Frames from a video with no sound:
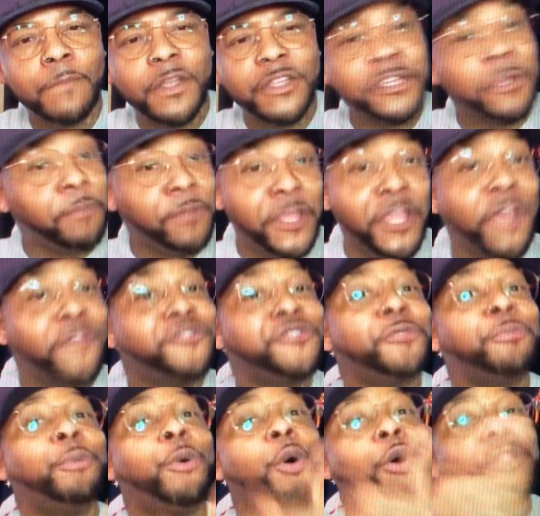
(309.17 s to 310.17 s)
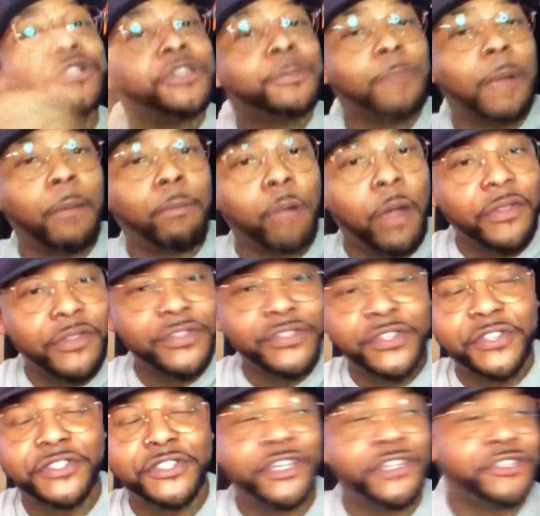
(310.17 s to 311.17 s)
to be of support to my brothers
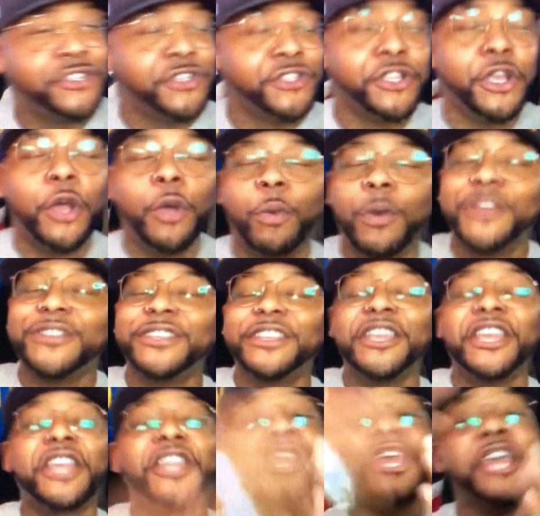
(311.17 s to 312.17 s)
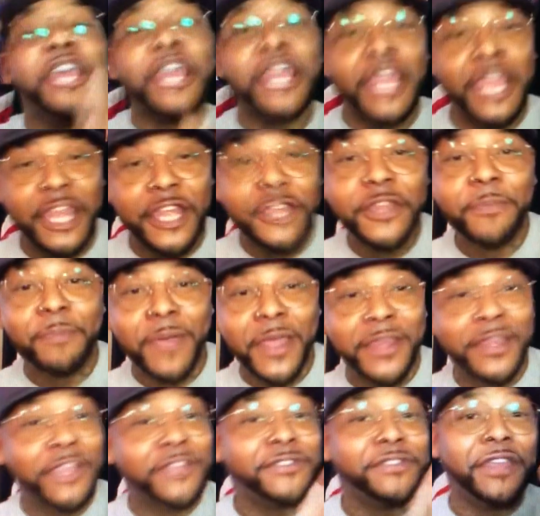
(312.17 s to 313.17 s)
and sisters. Once again,
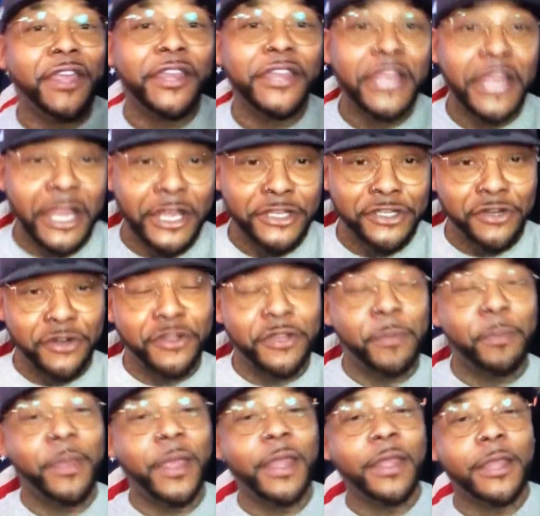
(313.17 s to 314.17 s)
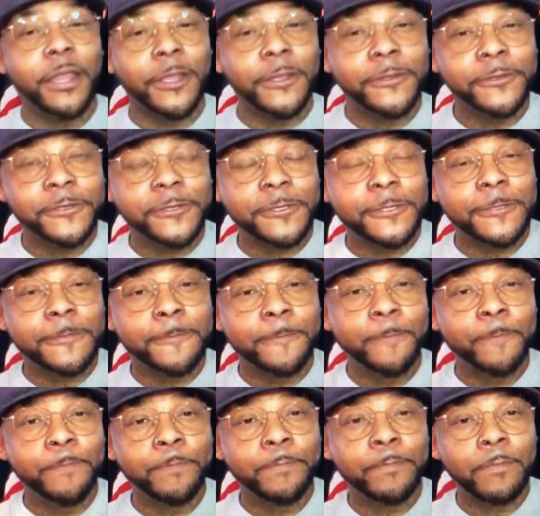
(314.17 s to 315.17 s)
independence, then interdependence.
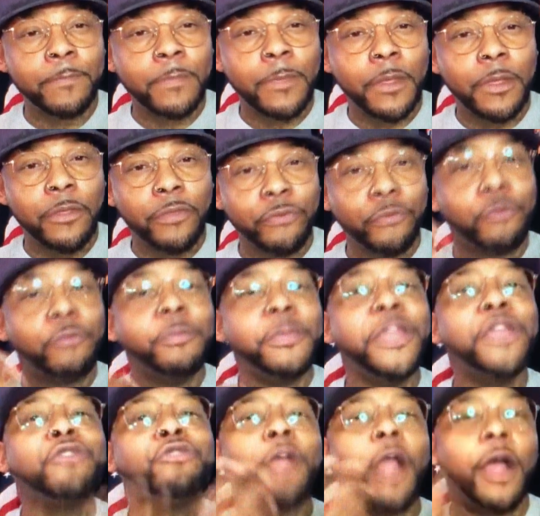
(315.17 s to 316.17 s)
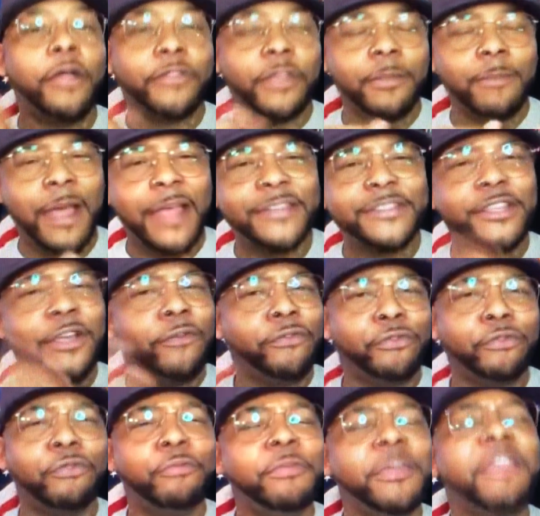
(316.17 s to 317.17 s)
Through me grounding
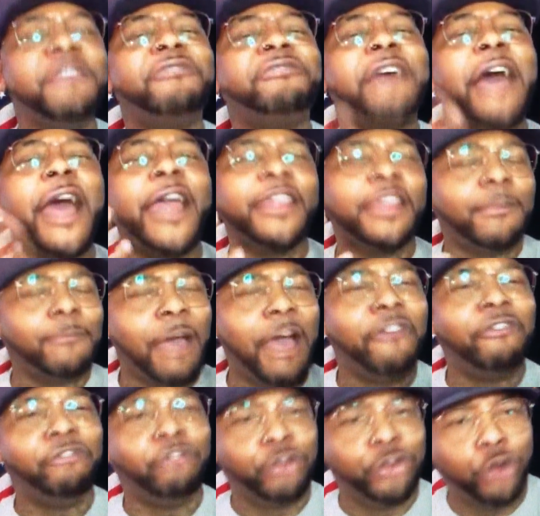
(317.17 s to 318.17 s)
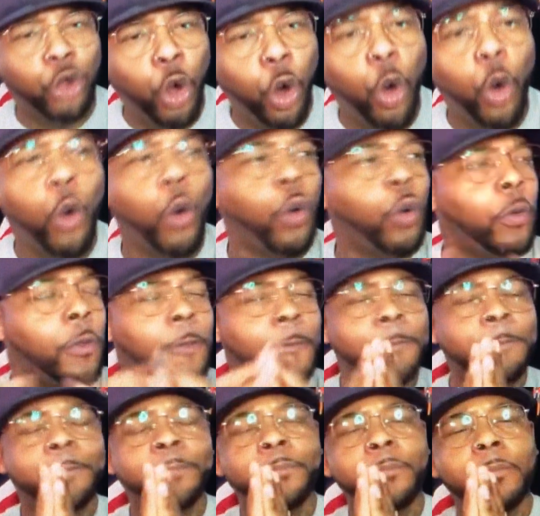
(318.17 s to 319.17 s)
myself, through me finding my foothold,
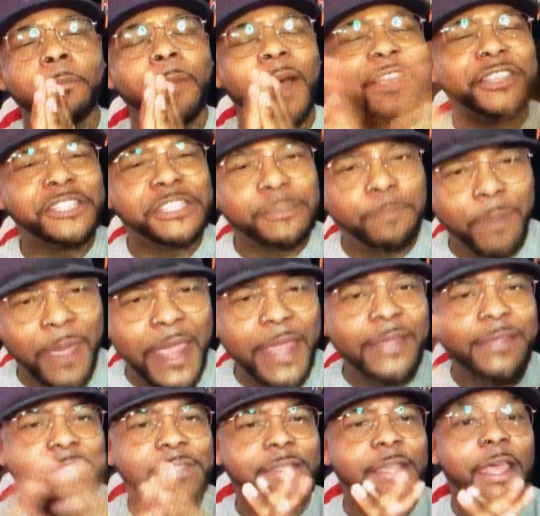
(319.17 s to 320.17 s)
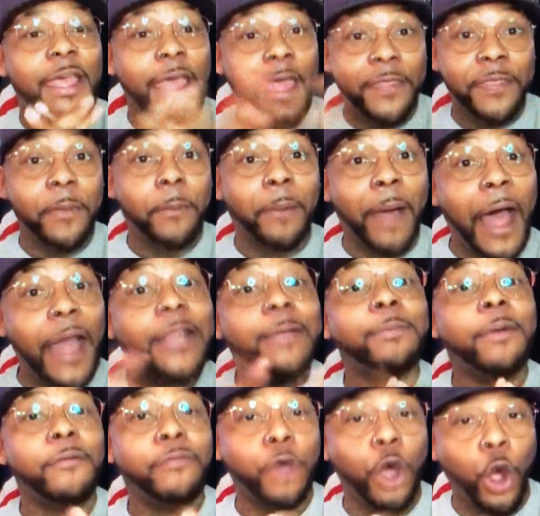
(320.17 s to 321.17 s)
my space at the
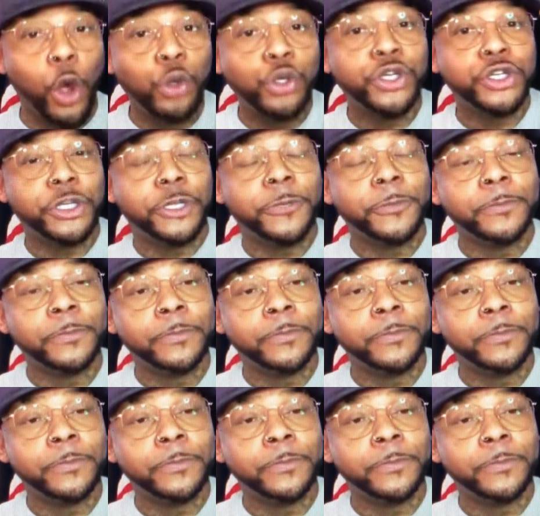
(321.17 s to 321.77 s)
bottom of the ocean,